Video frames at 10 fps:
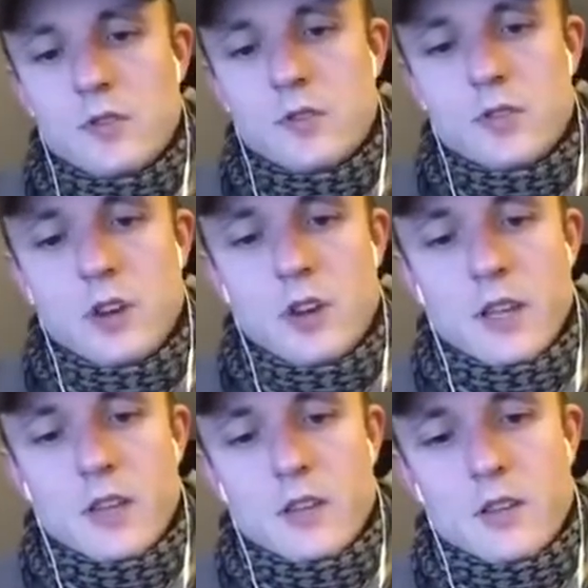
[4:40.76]

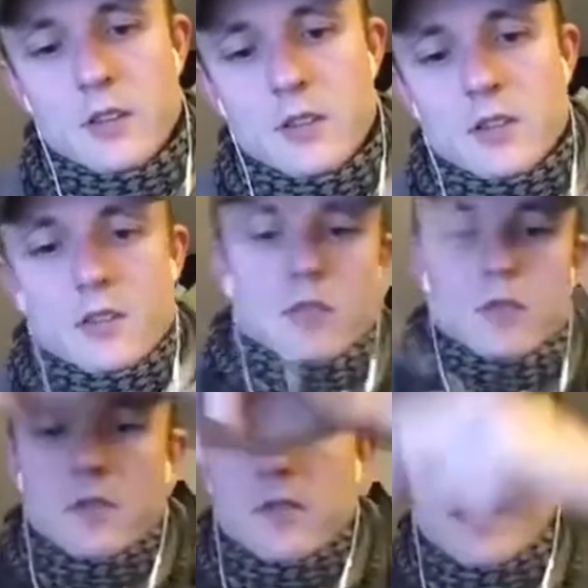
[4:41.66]
tie
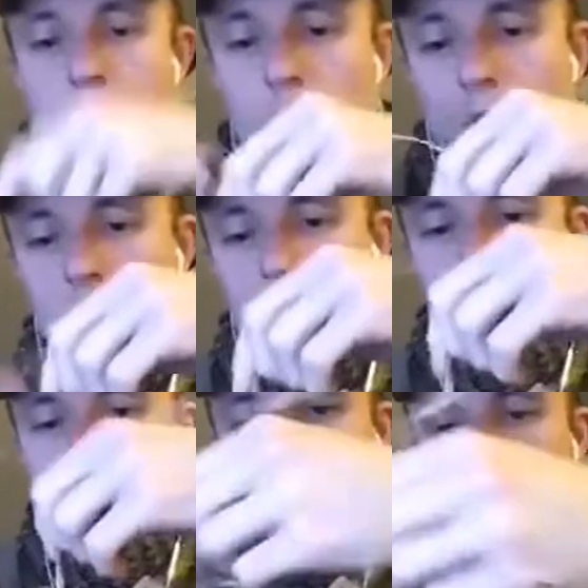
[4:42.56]
that one
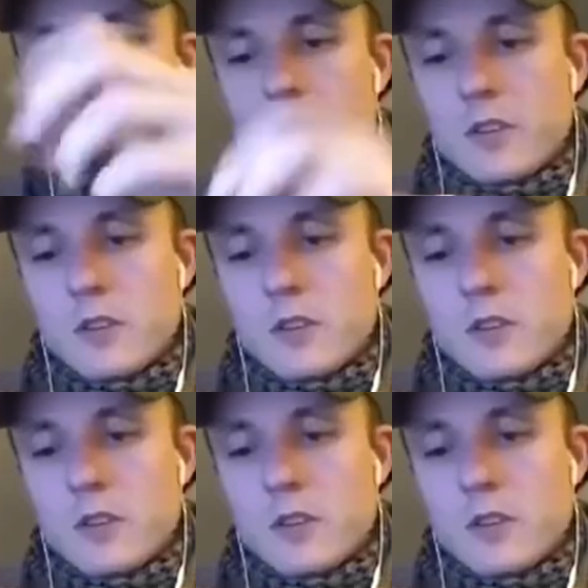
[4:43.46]
piece of Hessian